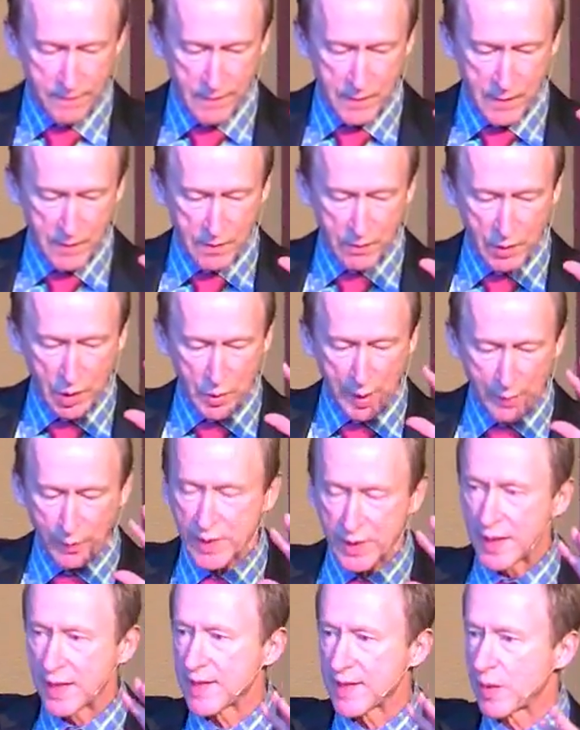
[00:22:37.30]
which
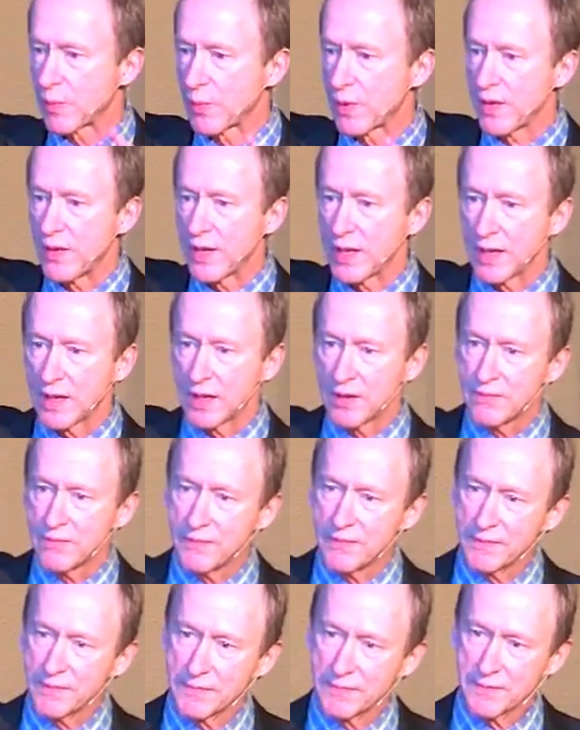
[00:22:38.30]
represents the breathing in,
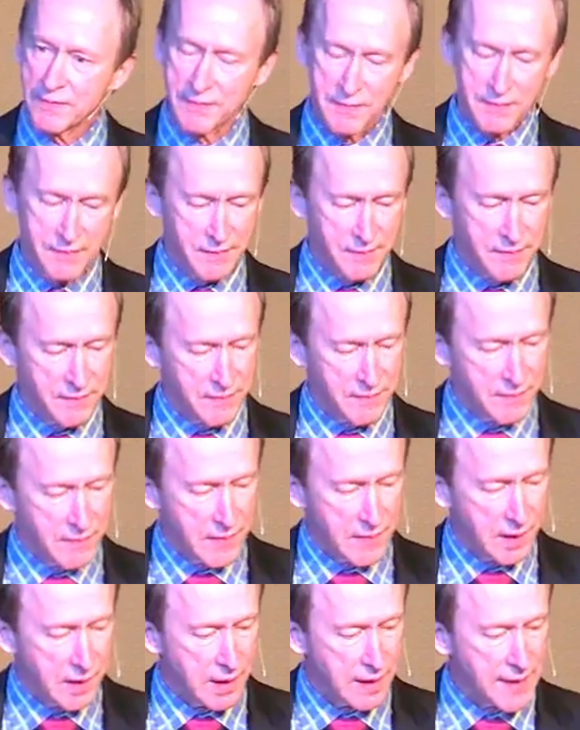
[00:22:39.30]

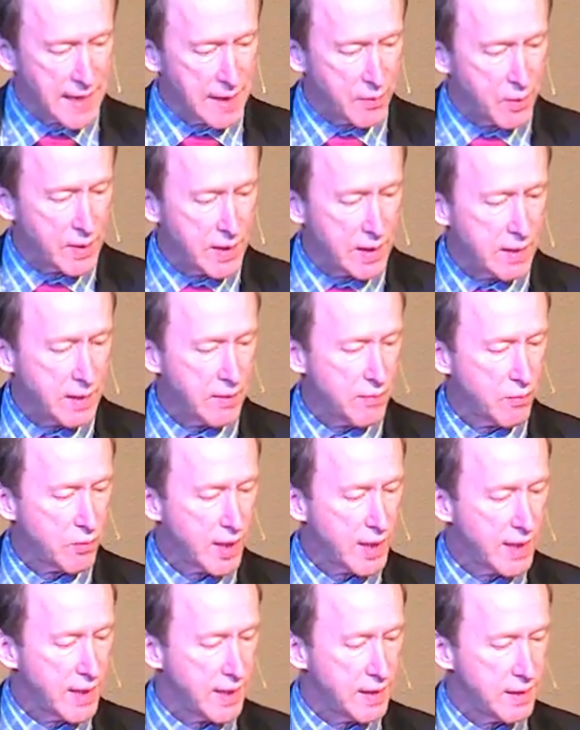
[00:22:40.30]
and then we
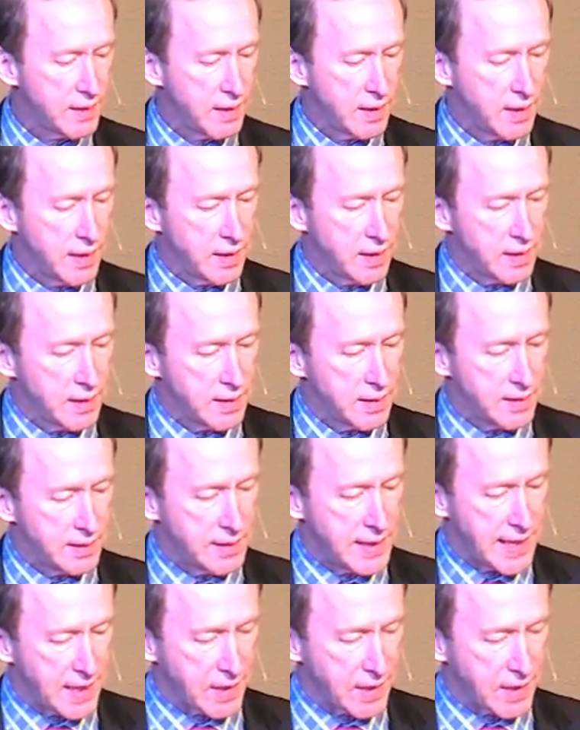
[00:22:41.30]
ride down.